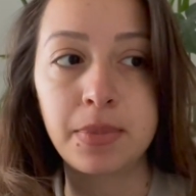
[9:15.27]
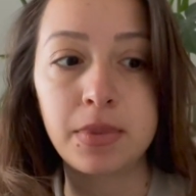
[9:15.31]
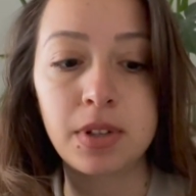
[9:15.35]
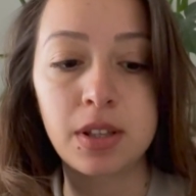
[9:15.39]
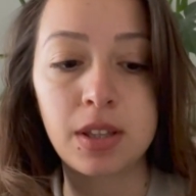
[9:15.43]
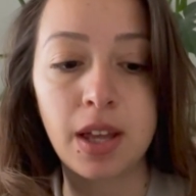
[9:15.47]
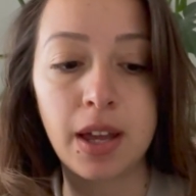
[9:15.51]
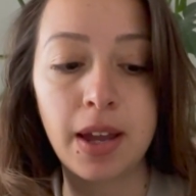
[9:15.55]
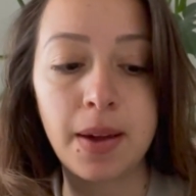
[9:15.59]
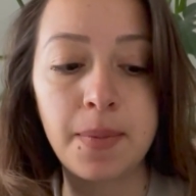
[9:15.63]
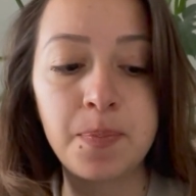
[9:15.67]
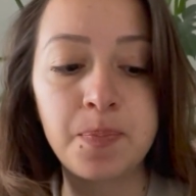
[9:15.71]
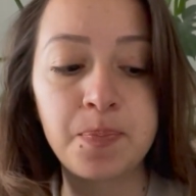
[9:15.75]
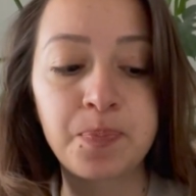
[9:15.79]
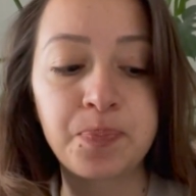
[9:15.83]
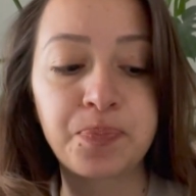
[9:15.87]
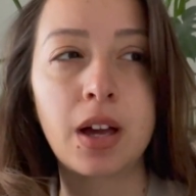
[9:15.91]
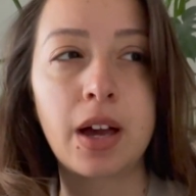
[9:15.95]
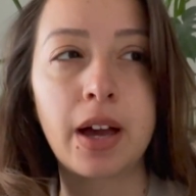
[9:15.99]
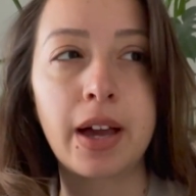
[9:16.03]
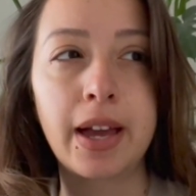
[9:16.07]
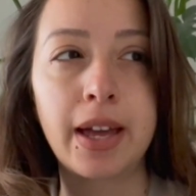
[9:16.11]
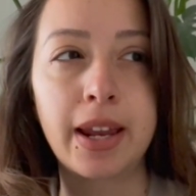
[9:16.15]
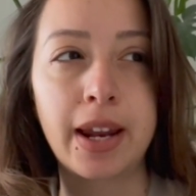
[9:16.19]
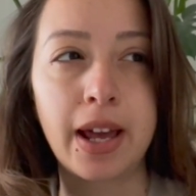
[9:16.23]
today,
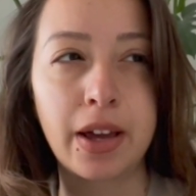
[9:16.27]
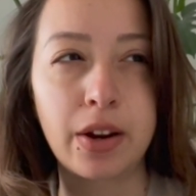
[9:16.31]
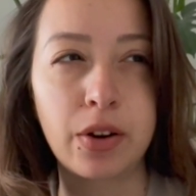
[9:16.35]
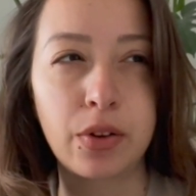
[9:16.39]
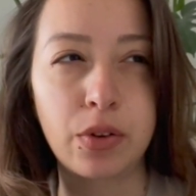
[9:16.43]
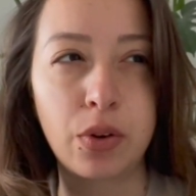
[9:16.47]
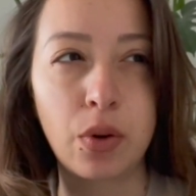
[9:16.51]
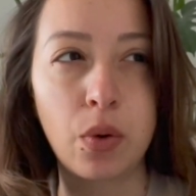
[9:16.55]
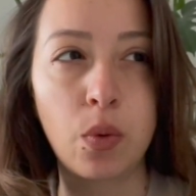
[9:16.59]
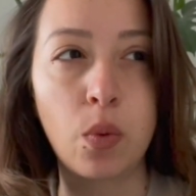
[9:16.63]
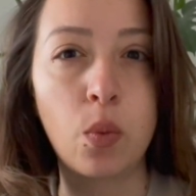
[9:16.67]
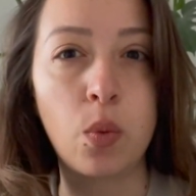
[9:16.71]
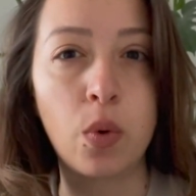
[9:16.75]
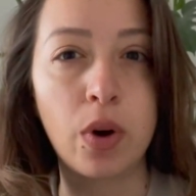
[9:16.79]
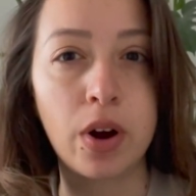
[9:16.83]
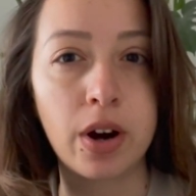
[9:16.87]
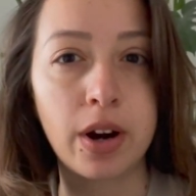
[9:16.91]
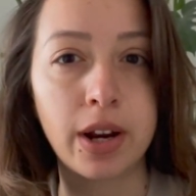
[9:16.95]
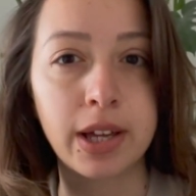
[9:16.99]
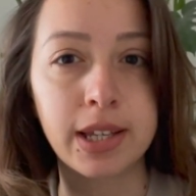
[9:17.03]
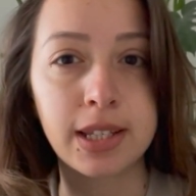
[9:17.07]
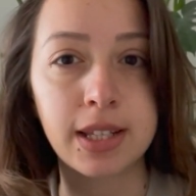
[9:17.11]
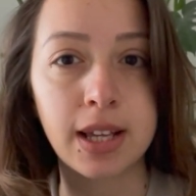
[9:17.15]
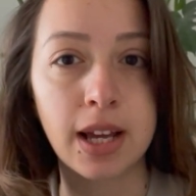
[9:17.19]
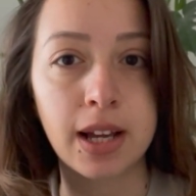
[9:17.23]
and I don't know where
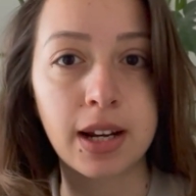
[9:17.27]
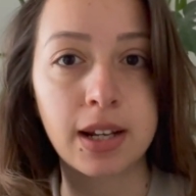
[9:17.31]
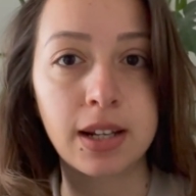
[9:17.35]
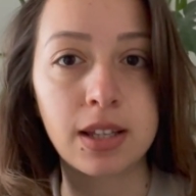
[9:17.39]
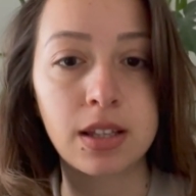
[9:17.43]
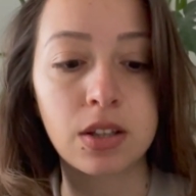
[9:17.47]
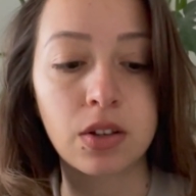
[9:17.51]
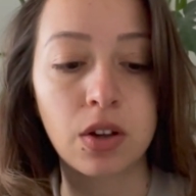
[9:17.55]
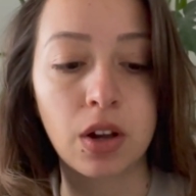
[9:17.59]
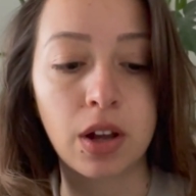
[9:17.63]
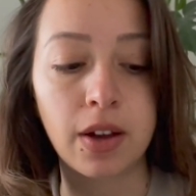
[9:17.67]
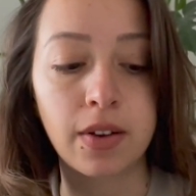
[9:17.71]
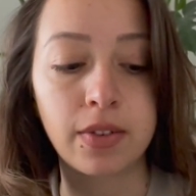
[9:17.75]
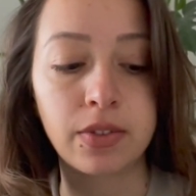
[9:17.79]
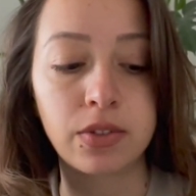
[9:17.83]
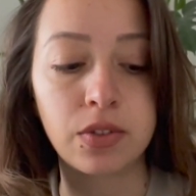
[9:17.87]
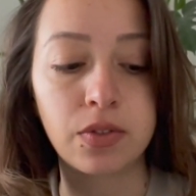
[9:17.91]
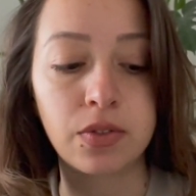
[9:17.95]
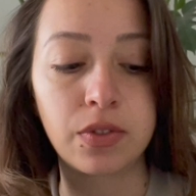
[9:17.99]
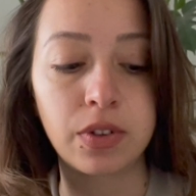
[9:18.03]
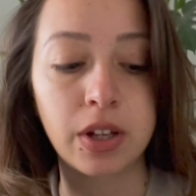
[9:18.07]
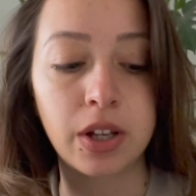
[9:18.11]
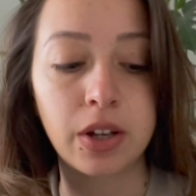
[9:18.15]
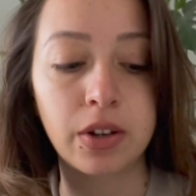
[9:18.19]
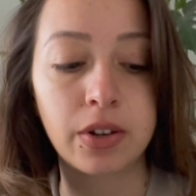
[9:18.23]
exactly, so I have to
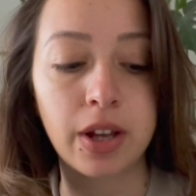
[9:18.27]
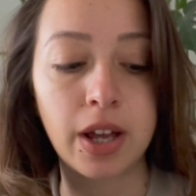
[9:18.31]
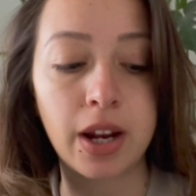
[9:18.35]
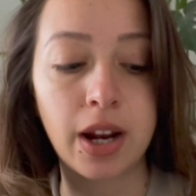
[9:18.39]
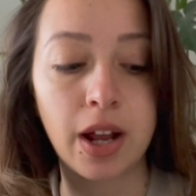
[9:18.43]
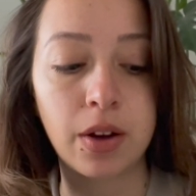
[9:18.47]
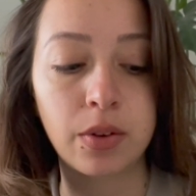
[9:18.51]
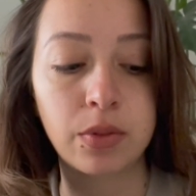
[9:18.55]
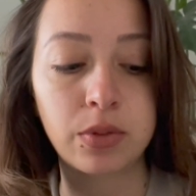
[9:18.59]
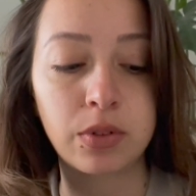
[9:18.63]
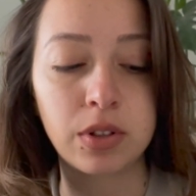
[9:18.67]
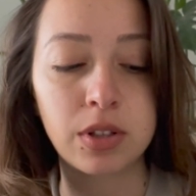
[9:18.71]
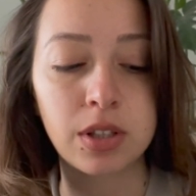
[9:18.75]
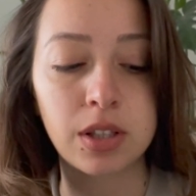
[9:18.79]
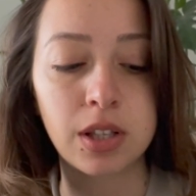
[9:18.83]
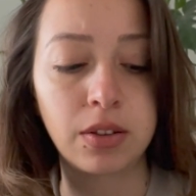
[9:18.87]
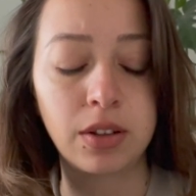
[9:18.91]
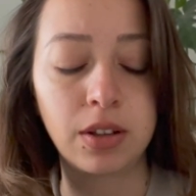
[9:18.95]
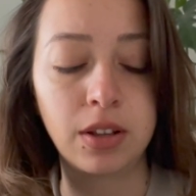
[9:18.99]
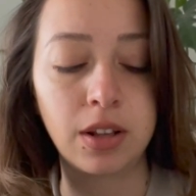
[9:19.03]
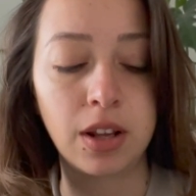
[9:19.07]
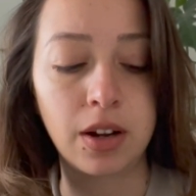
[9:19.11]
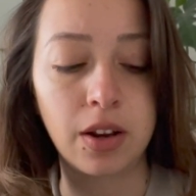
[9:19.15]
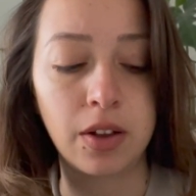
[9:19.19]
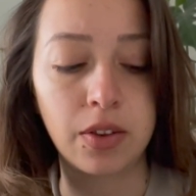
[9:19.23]
figure that out. It's
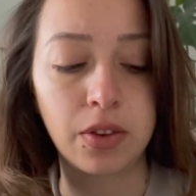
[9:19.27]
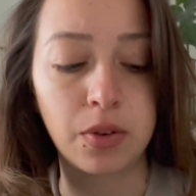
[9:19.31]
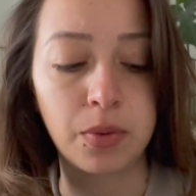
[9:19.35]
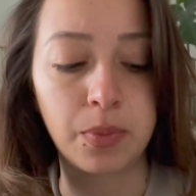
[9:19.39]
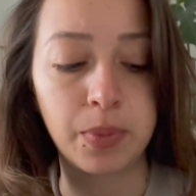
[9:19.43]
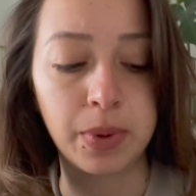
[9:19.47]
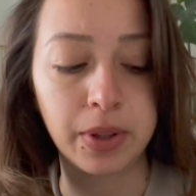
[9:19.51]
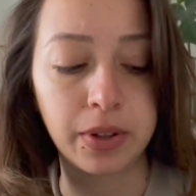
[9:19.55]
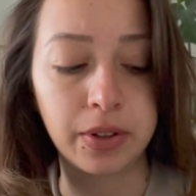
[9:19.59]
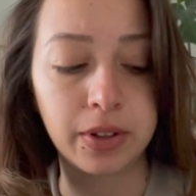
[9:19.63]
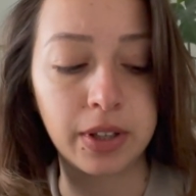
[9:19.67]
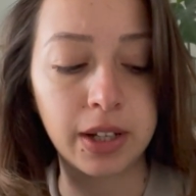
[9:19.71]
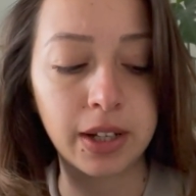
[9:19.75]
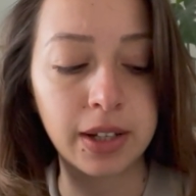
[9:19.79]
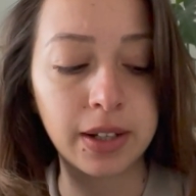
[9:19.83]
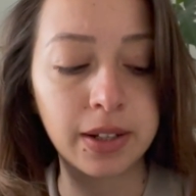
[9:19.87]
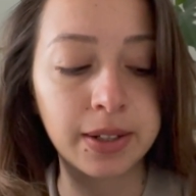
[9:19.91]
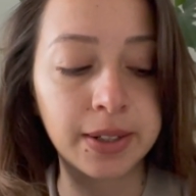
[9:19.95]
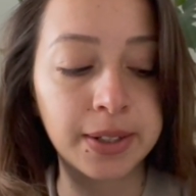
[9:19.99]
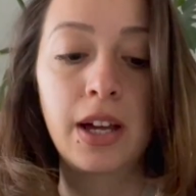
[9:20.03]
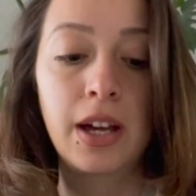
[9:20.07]
in another building.